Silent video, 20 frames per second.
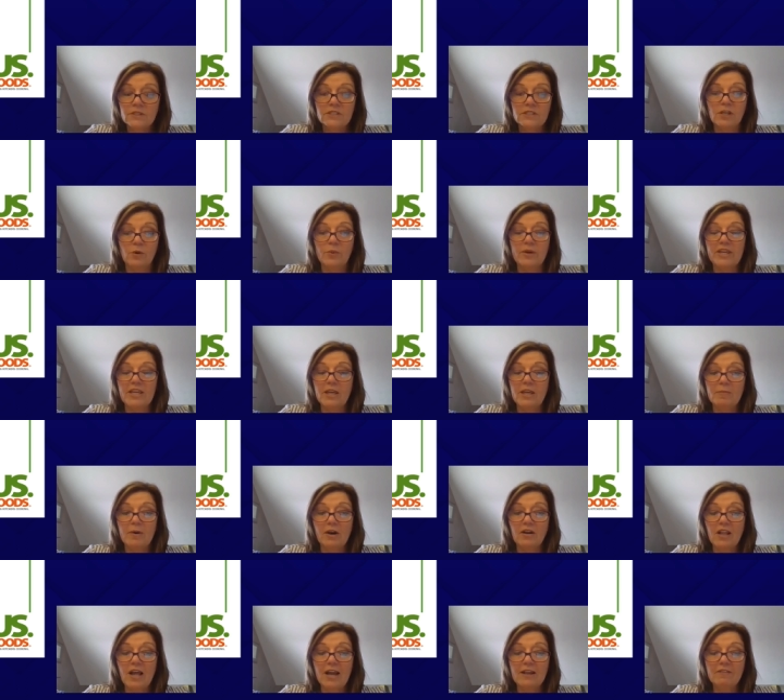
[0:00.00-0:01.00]
So we keep
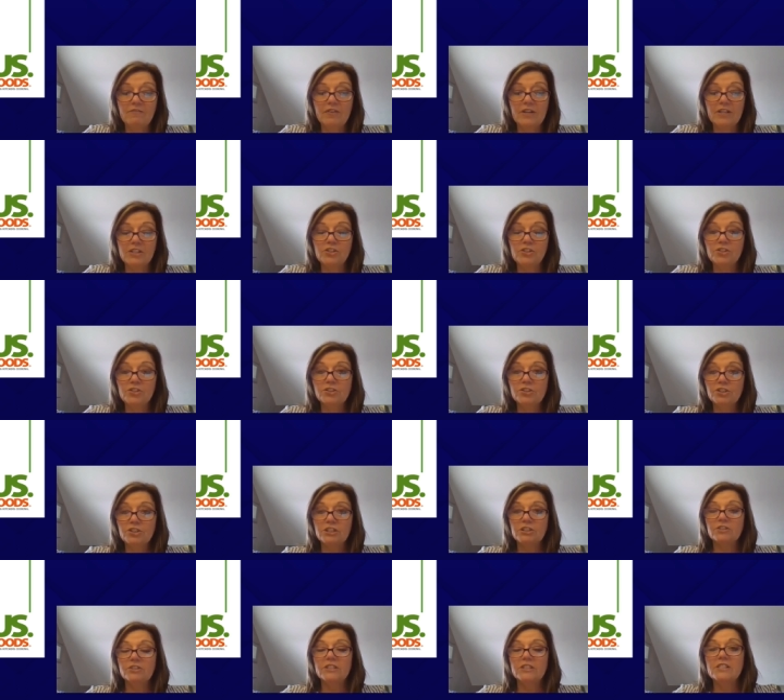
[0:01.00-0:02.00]
our light fixtures
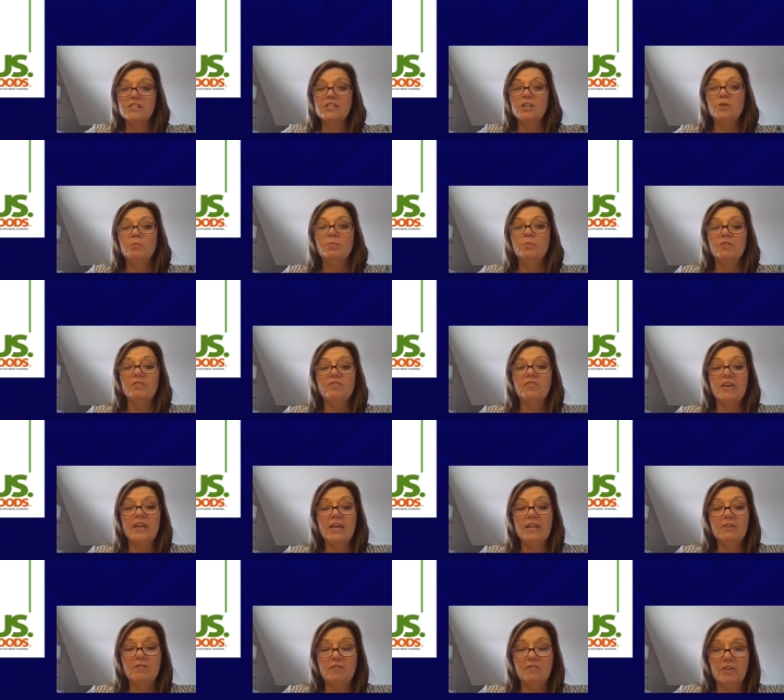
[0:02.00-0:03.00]
shielded to
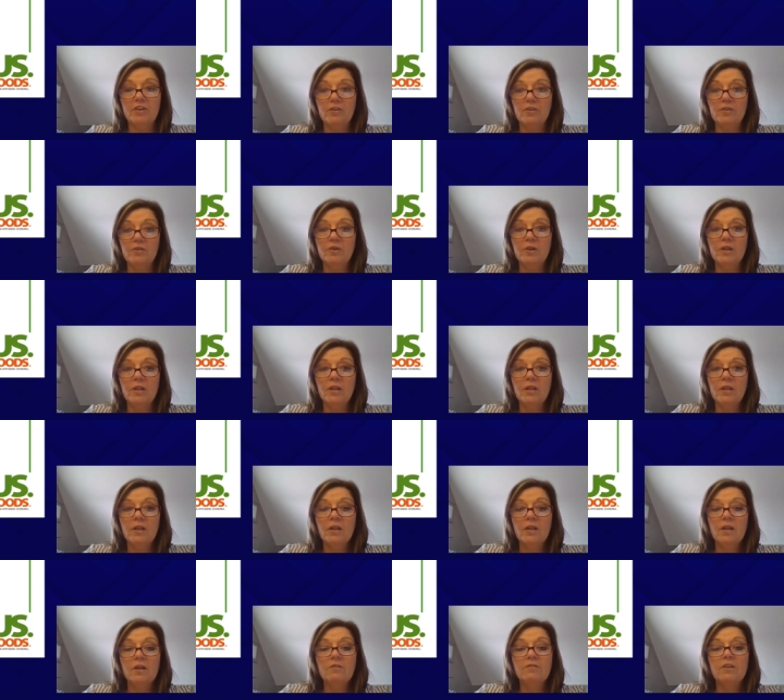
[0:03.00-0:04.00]
prevent food
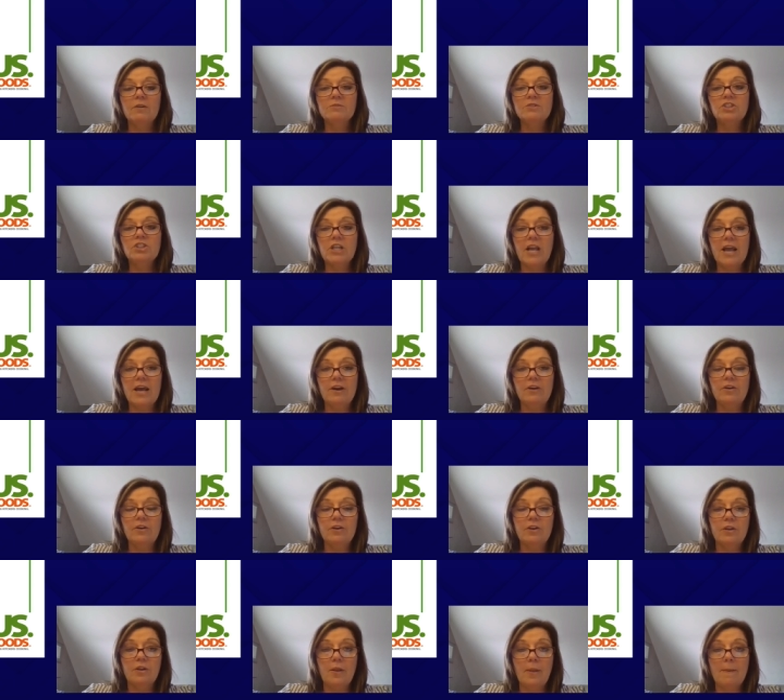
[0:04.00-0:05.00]
from
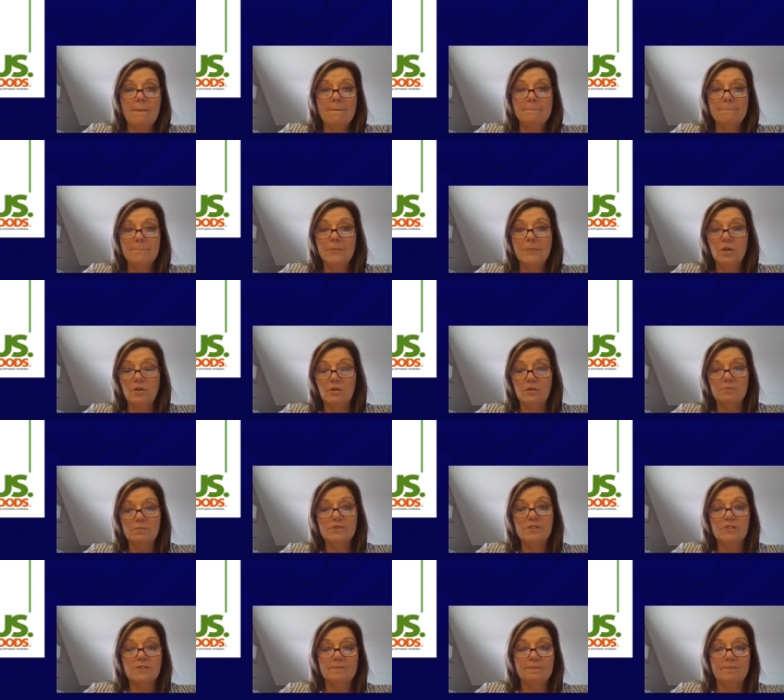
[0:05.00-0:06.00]
shattered
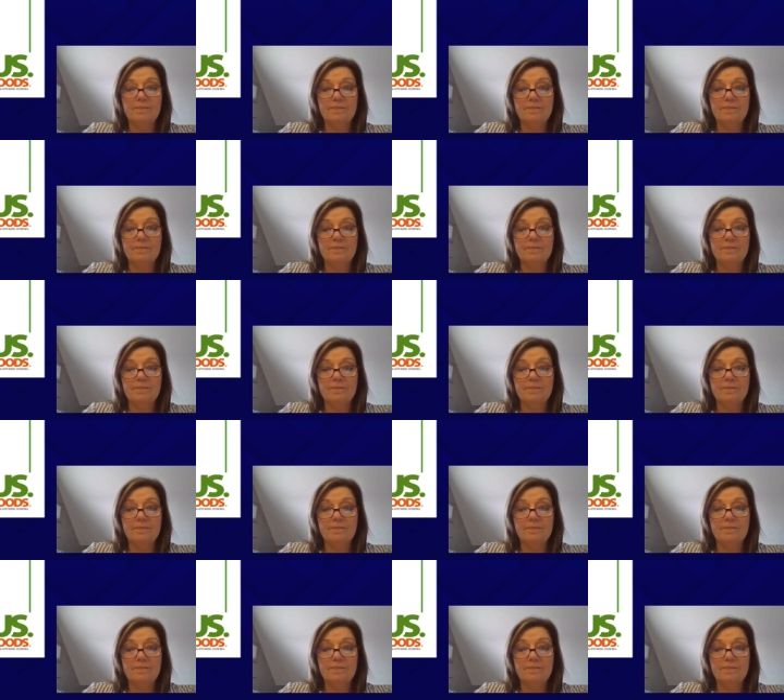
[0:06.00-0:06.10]
bulbs.